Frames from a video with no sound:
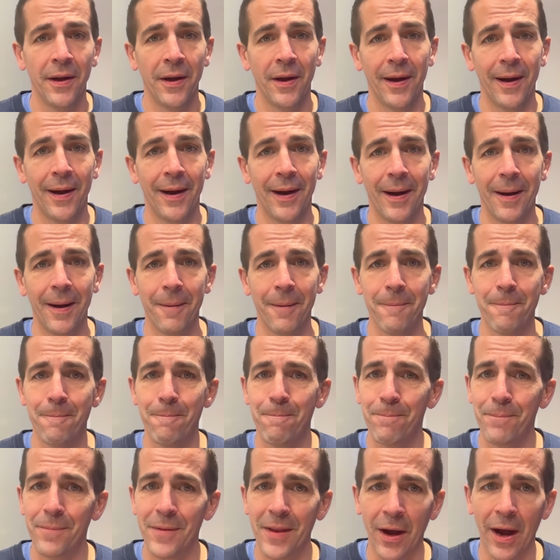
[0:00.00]
you
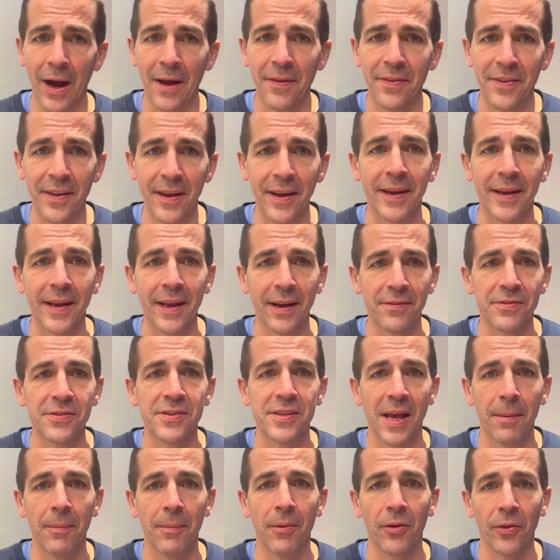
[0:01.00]
know, I think gives
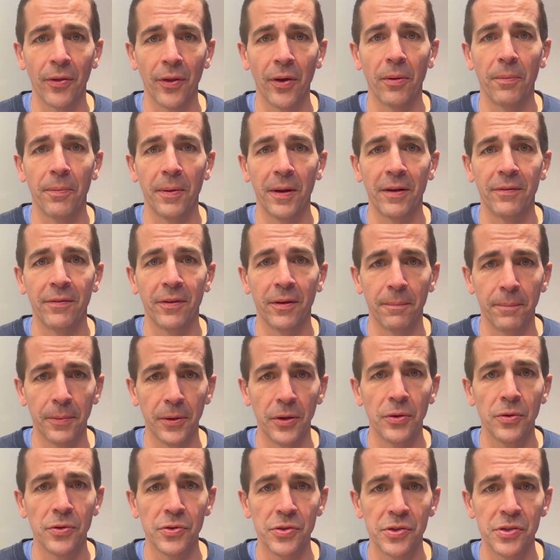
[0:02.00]
them a little bit of a
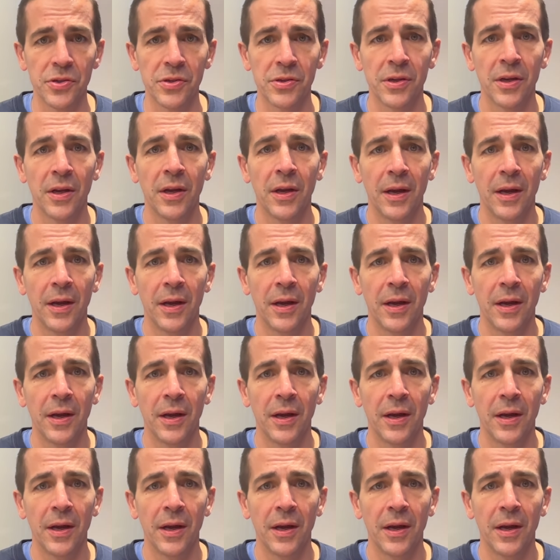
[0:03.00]
boost,